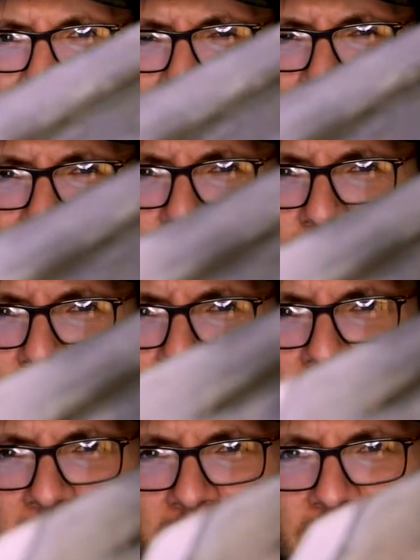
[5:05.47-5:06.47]
of
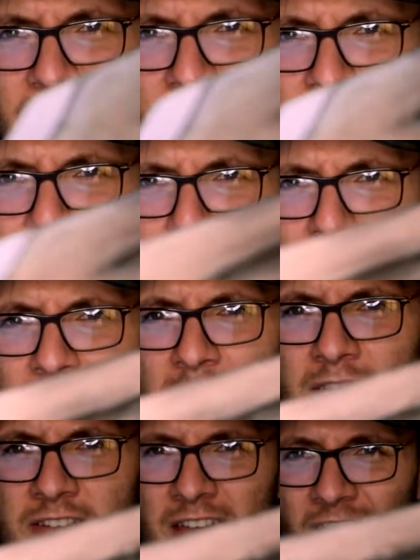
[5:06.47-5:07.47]
tarnish and,
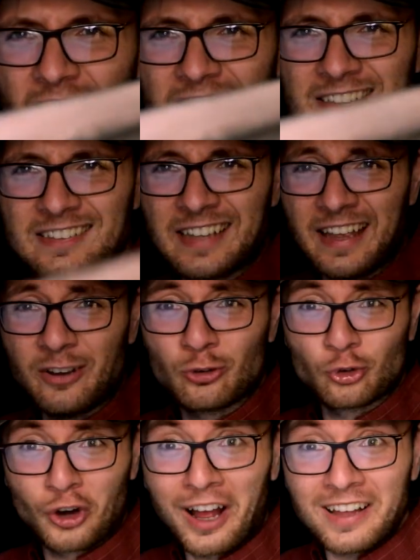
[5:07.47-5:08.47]
dare I say,
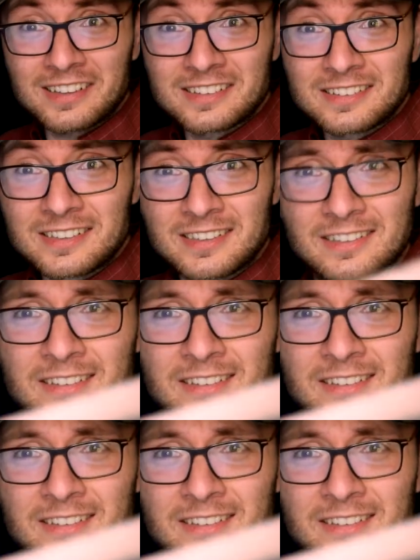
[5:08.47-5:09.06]
rust?